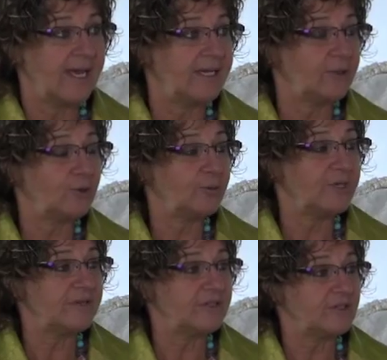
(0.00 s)
It could
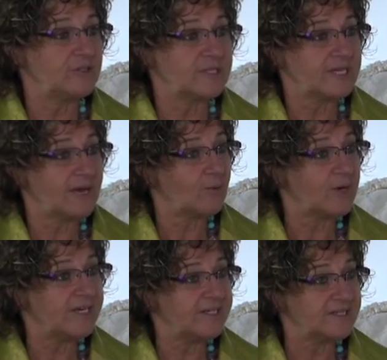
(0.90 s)
be that you start
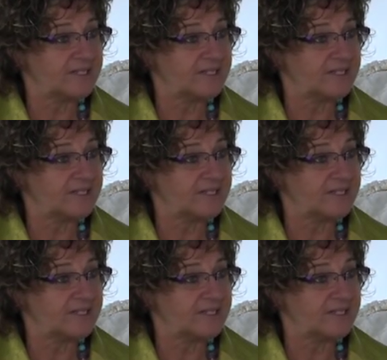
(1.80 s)
reading